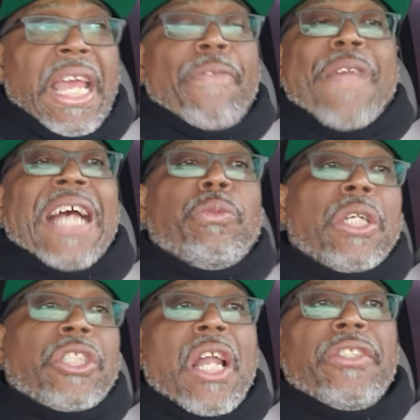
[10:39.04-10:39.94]
If that's
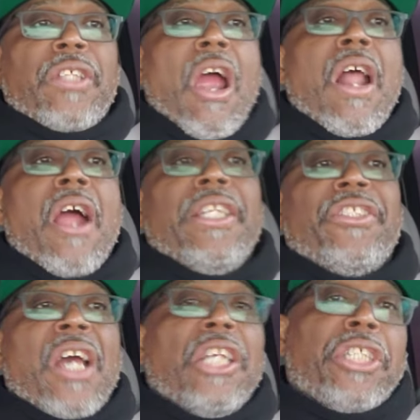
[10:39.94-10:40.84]
what's going to start our
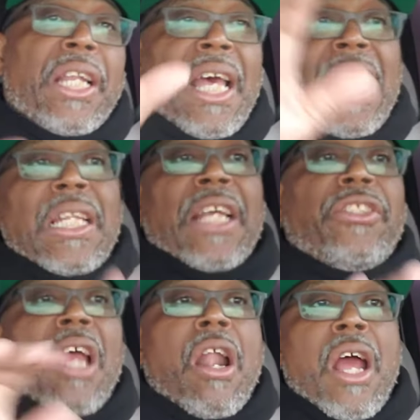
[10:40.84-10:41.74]
discussion, let's
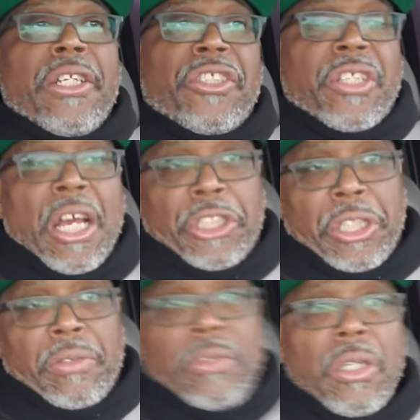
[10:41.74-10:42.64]
start our
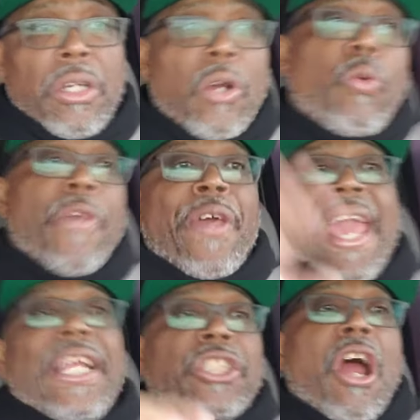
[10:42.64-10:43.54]
discussion with
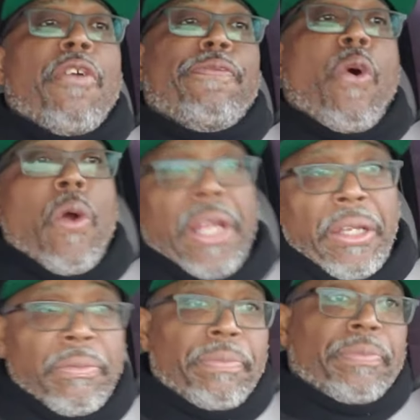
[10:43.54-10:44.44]
HR 40.
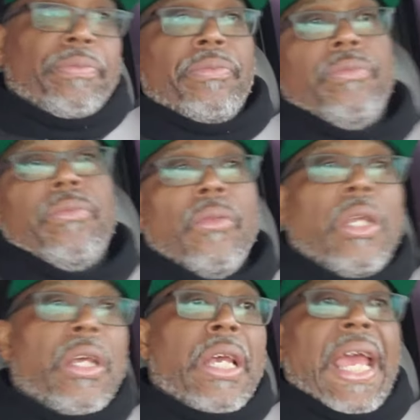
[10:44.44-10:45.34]

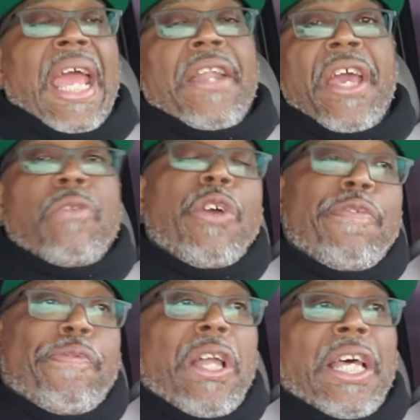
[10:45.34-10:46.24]
And then we
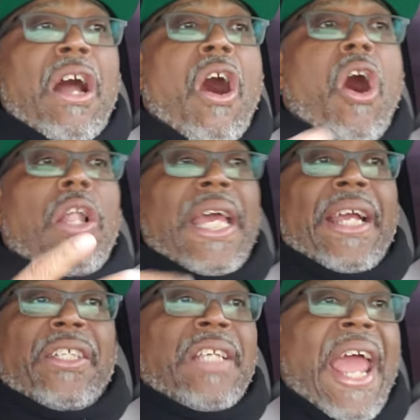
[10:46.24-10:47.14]
fill it all in.
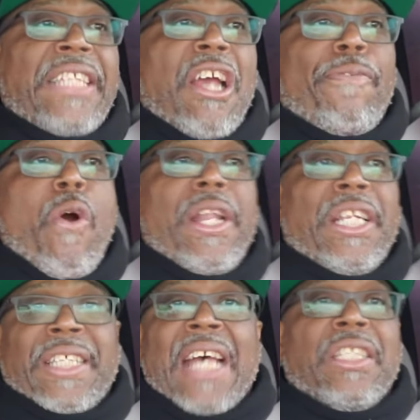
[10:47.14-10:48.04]
Because HR 40
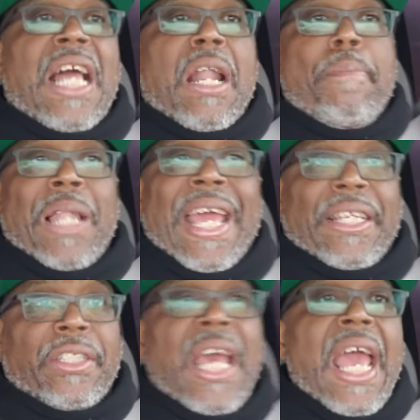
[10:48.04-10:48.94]
just has a lot of
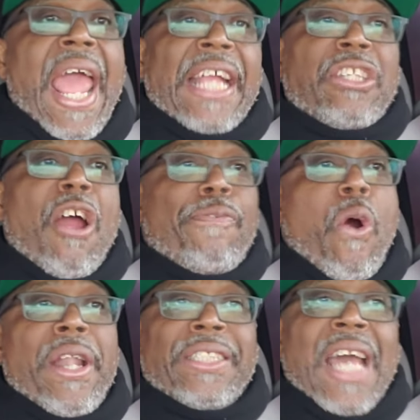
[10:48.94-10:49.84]
blanks. HR
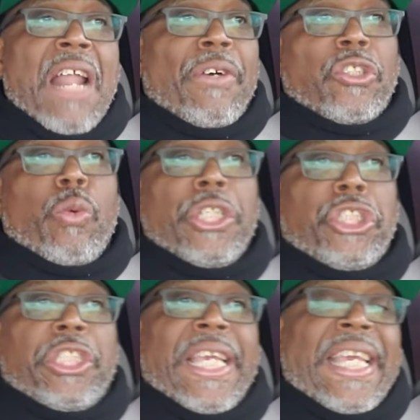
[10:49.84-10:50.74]
40 is kind of a
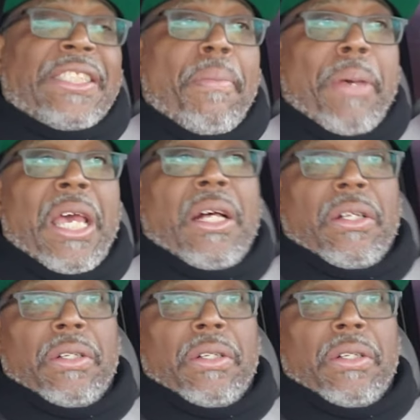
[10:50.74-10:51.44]
Swiss cheese of bill.